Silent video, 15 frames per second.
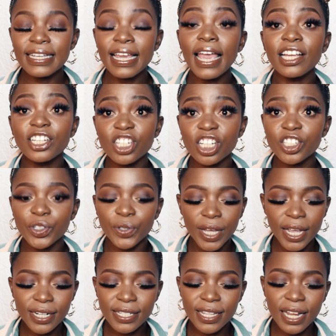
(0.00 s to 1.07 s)
agent you
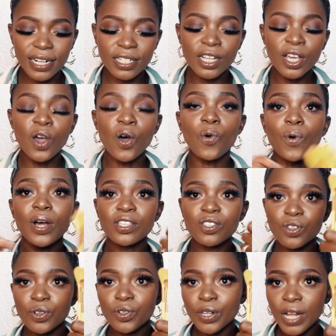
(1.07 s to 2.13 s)
get, that once
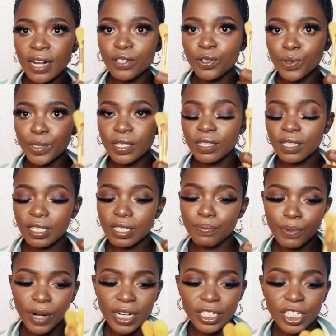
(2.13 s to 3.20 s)
you're done using these
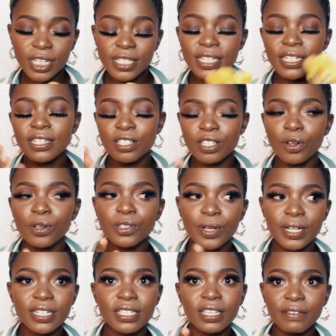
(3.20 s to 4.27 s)
brushes, it is also
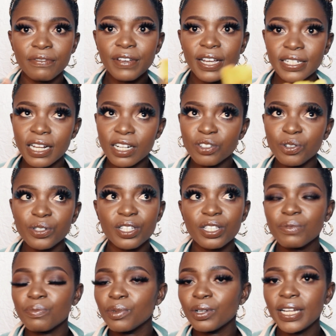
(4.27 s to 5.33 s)
a disinfectant, because
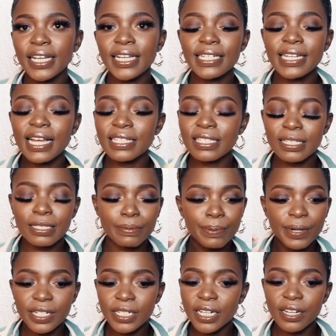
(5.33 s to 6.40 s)
it's more like it has
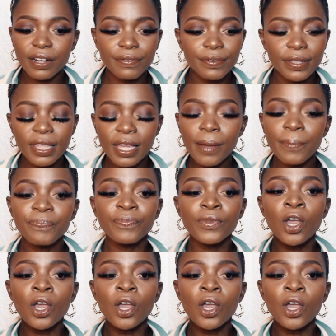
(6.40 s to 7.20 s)
spirit and everything.